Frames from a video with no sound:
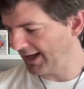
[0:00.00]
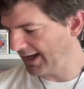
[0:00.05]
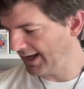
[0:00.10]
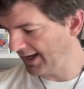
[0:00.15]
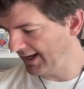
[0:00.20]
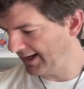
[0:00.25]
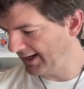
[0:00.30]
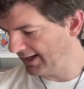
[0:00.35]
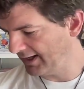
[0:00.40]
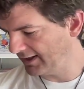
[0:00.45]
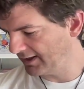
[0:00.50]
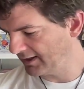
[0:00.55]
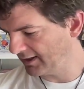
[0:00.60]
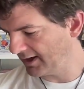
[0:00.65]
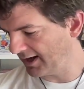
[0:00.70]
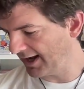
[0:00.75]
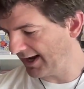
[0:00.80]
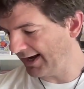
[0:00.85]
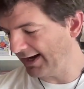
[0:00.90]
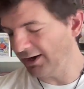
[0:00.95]
And
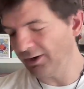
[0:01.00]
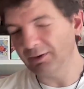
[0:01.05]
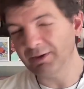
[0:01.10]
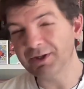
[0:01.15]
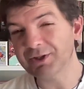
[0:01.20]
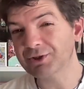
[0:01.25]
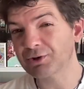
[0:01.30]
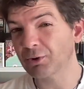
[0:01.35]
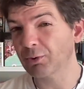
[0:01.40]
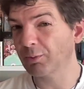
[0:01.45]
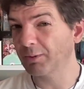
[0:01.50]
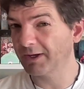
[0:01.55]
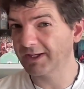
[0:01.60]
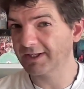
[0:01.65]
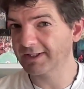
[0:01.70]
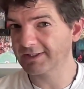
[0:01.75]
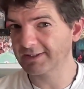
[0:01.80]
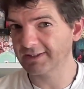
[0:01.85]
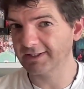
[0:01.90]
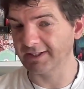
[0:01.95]
air is your
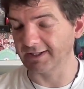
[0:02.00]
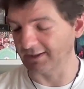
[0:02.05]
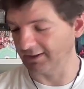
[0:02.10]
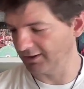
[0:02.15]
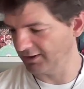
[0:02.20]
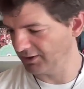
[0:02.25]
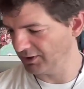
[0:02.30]
weakest link.